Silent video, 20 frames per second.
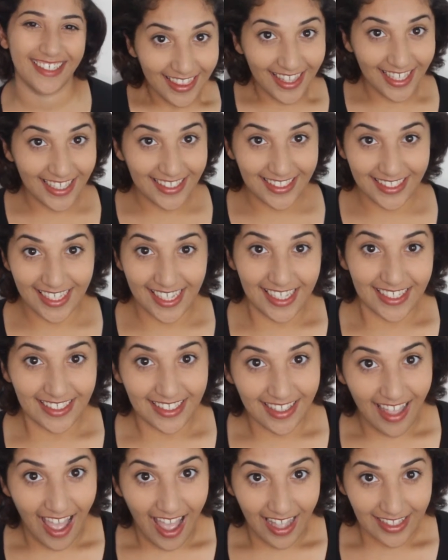This
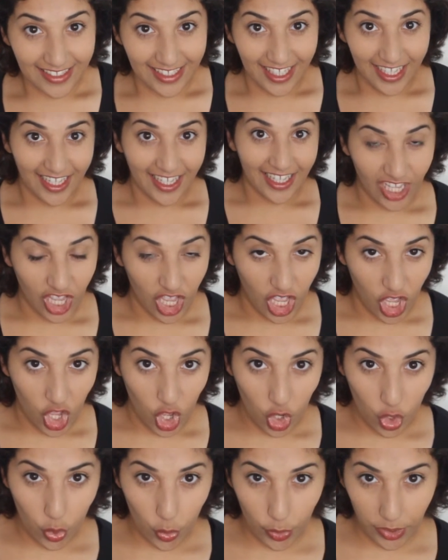is not
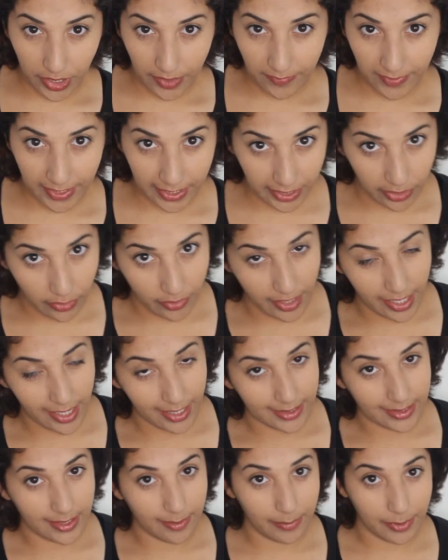a corny video
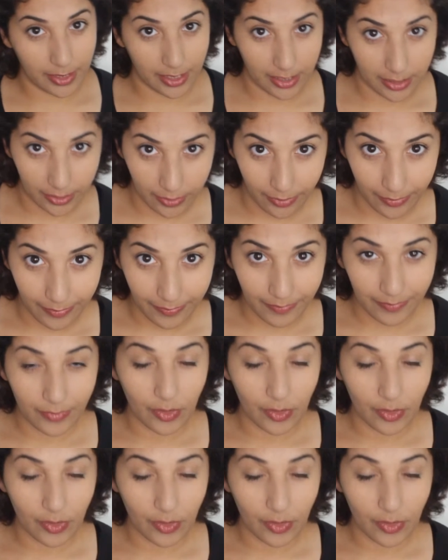that I typically do,